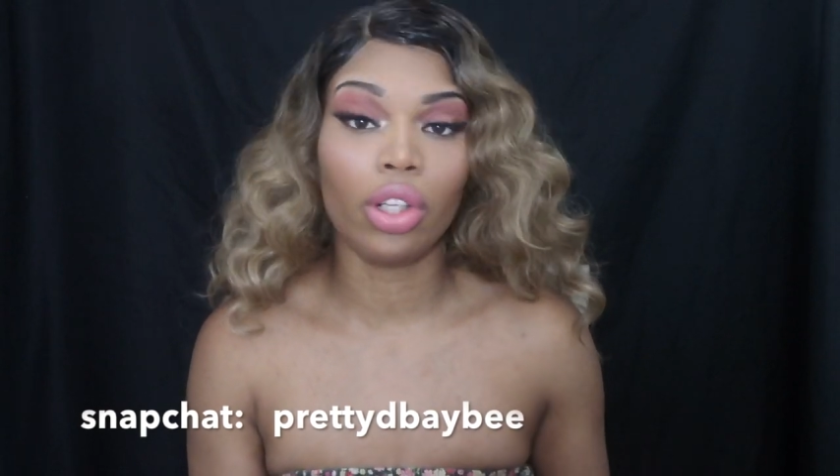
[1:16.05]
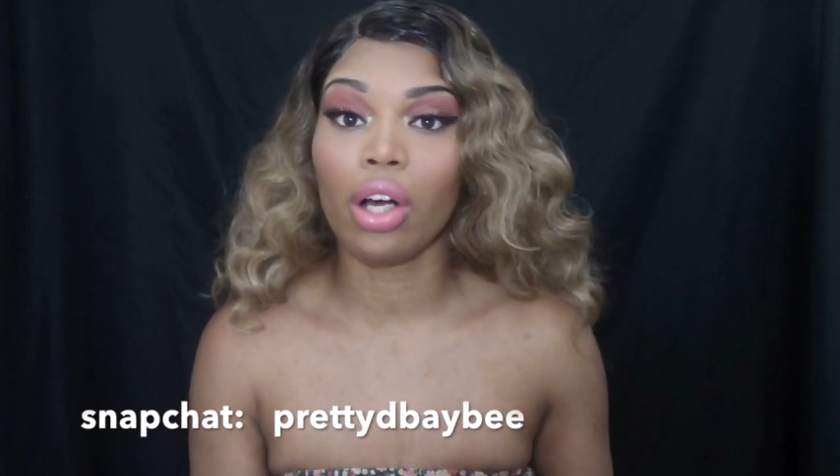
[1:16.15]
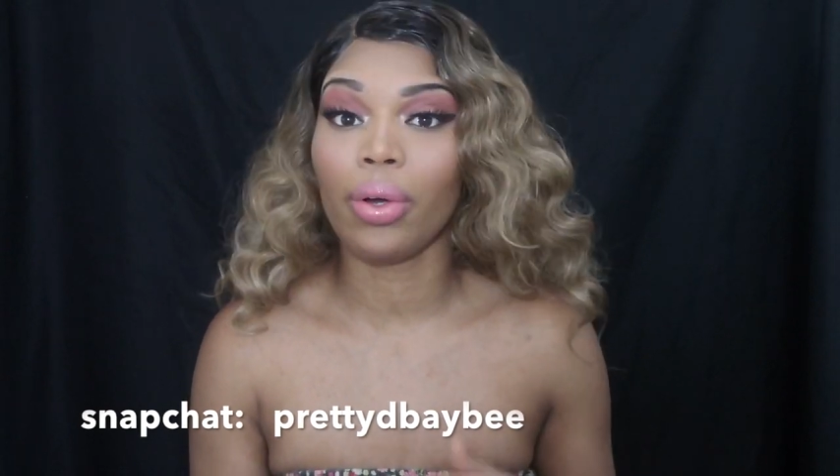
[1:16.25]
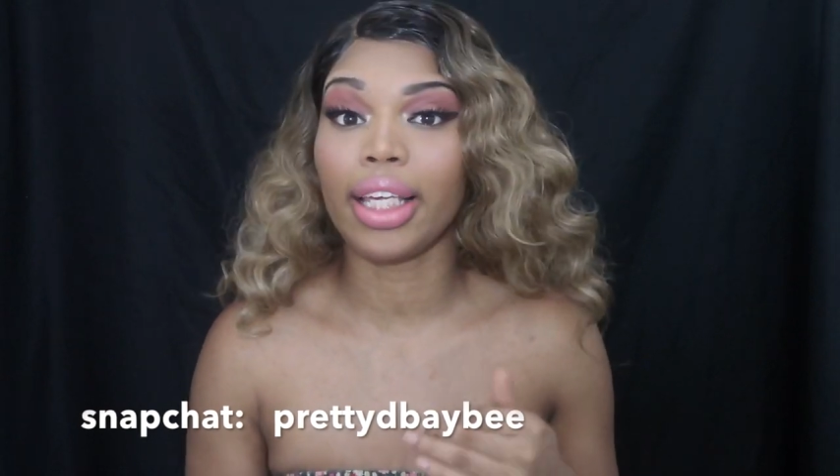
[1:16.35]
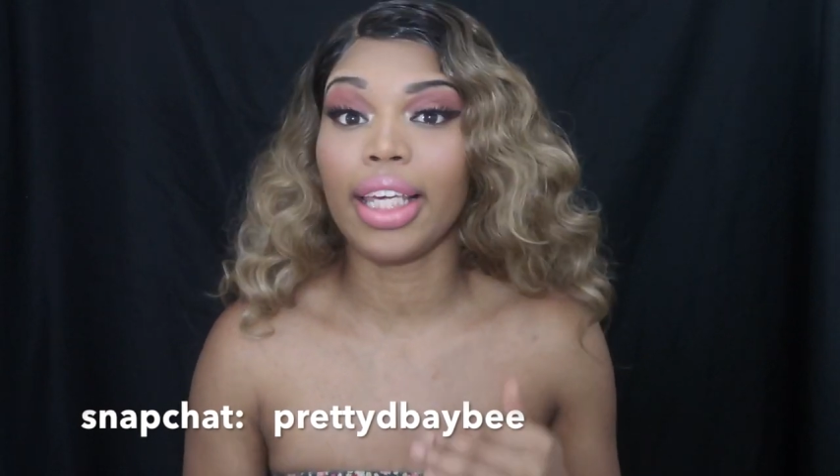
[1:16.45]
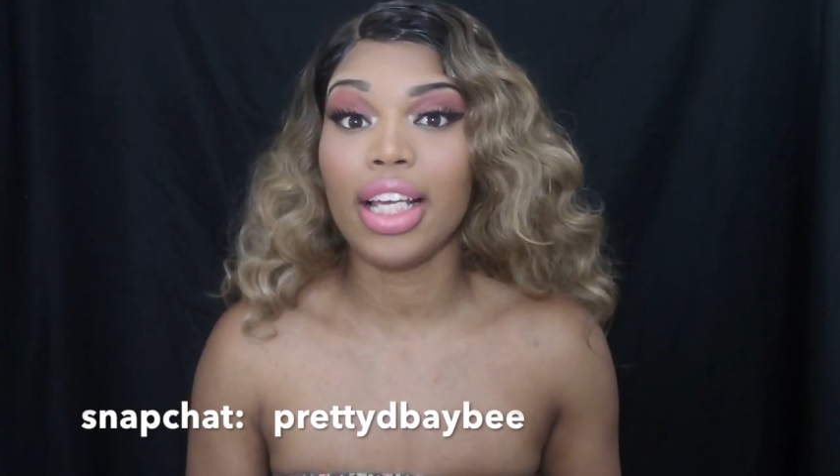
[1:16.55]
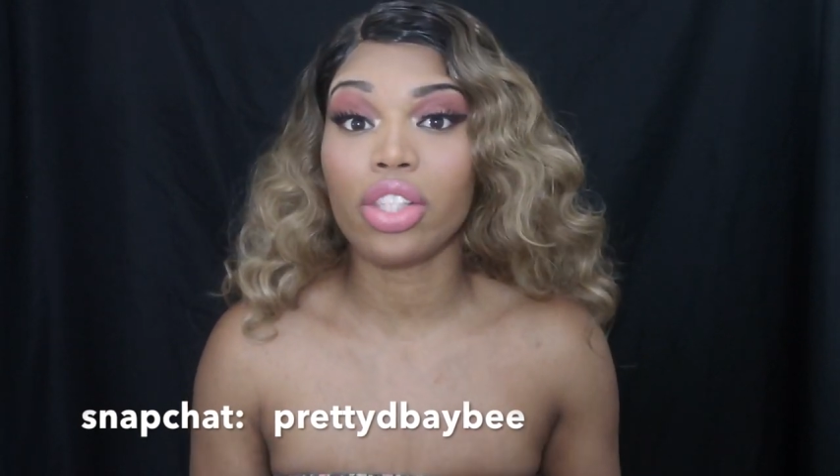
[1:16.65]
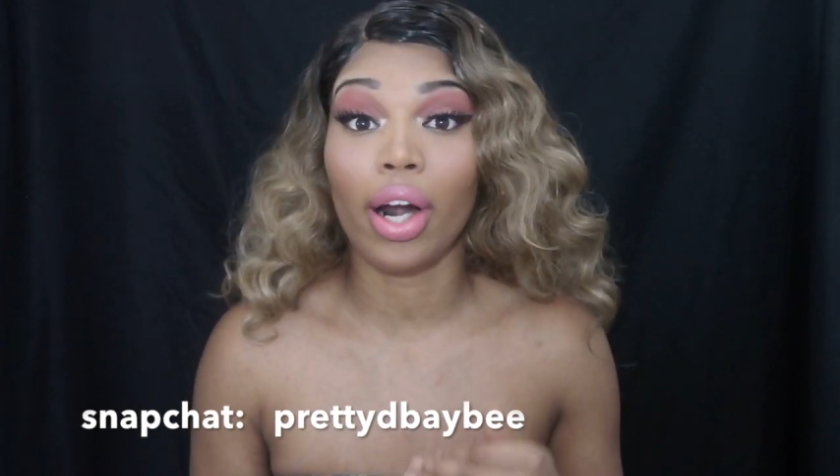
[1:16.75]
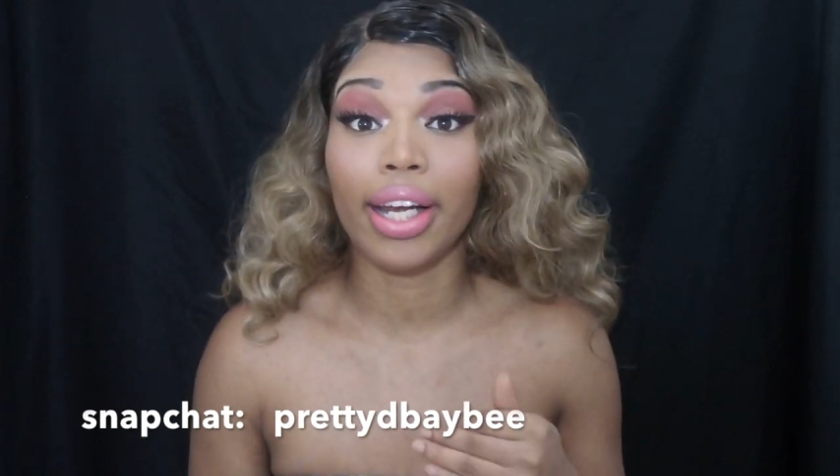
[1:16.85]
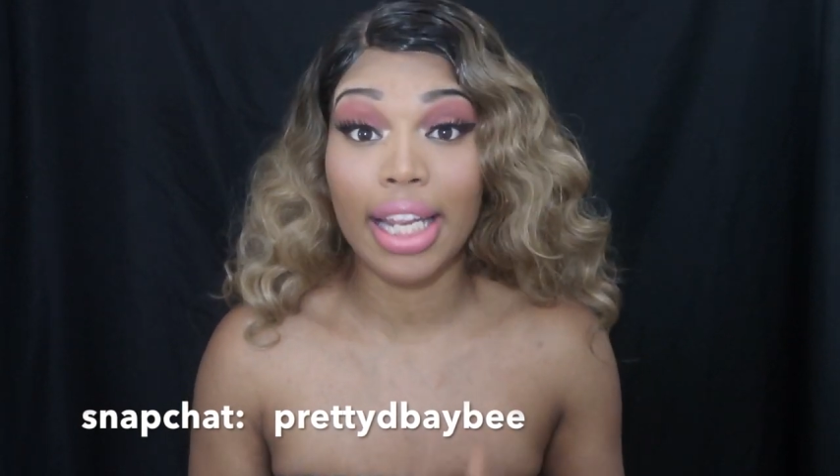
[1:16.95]
You know, and
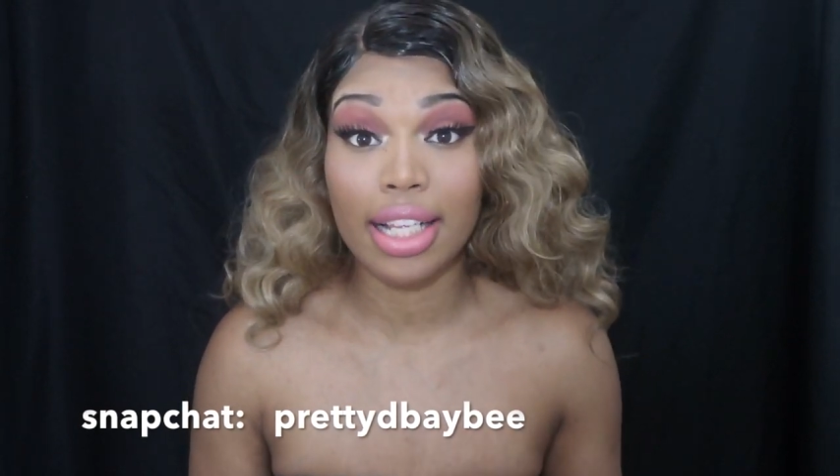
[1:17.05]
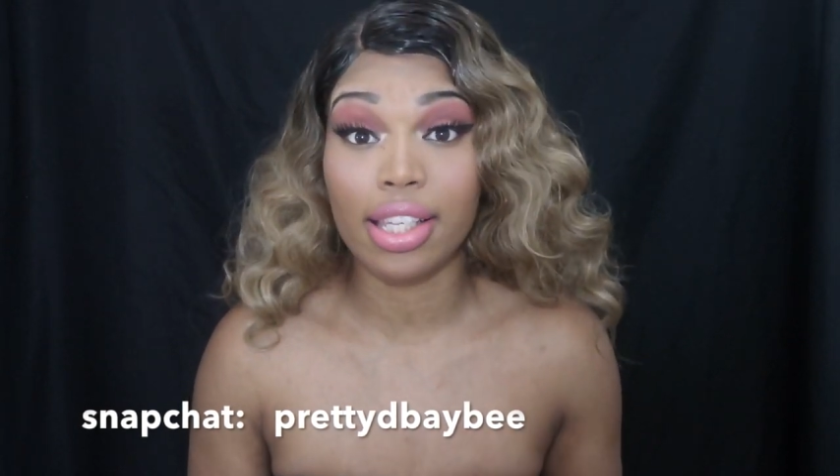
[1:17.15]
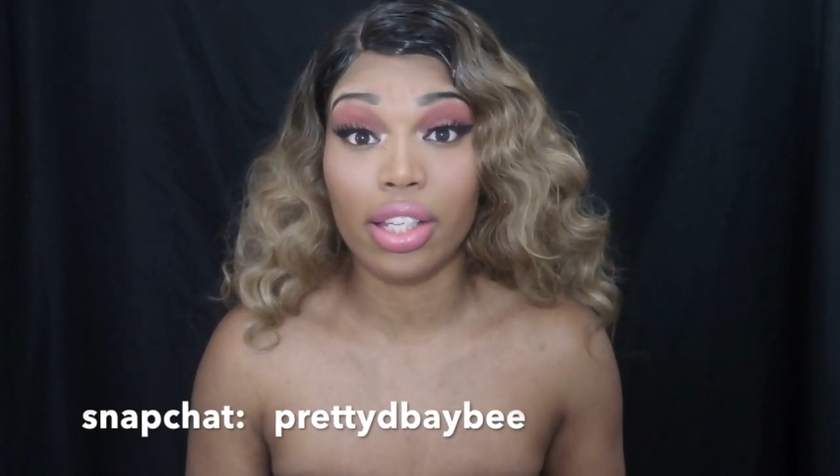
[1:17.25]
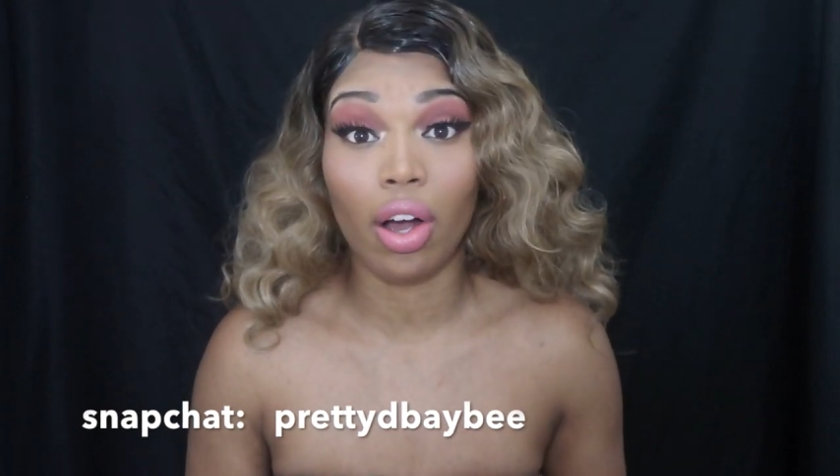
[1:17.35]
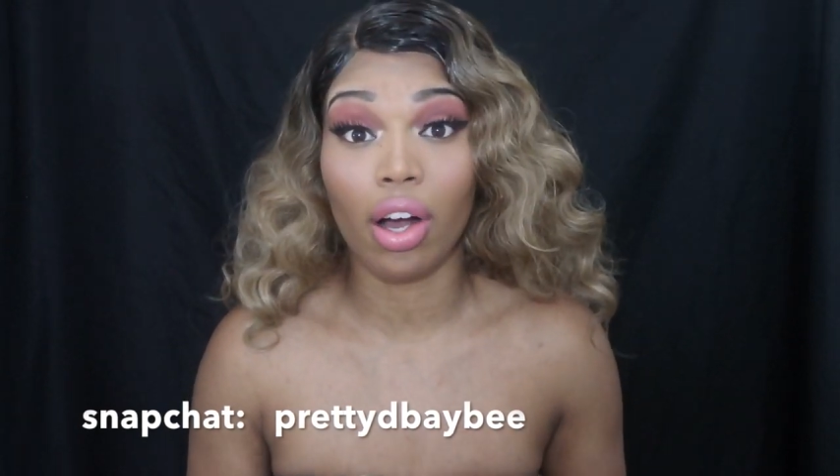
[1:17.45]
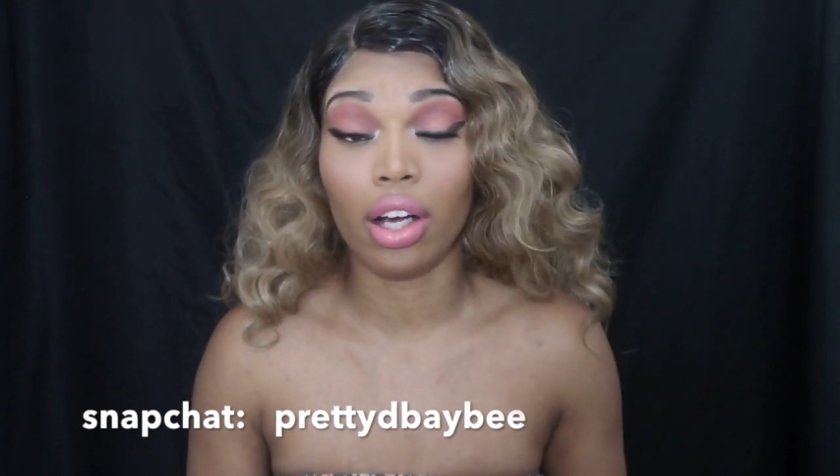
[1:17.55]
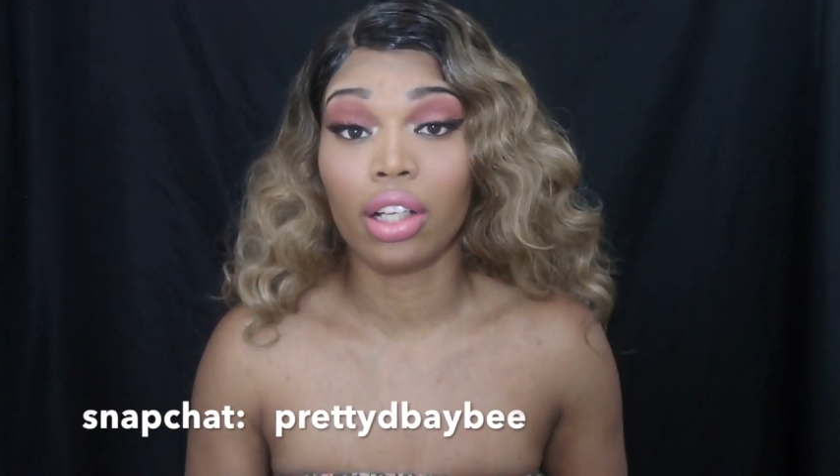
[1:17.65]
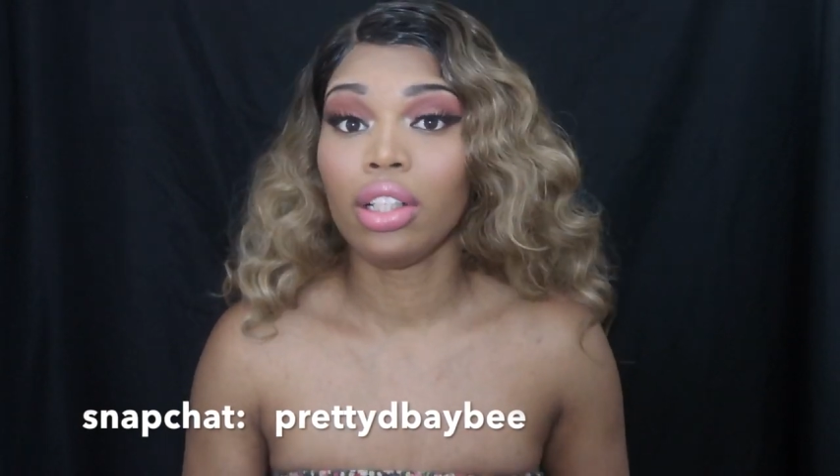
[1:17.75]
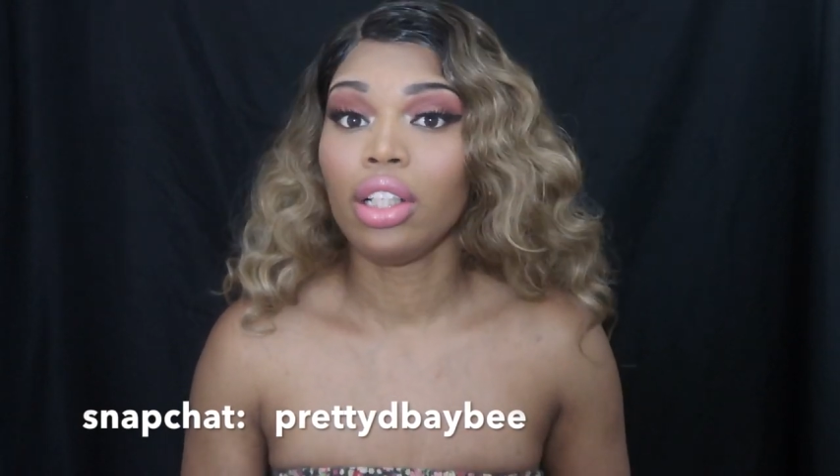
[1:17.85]
kids are innocent, y'all.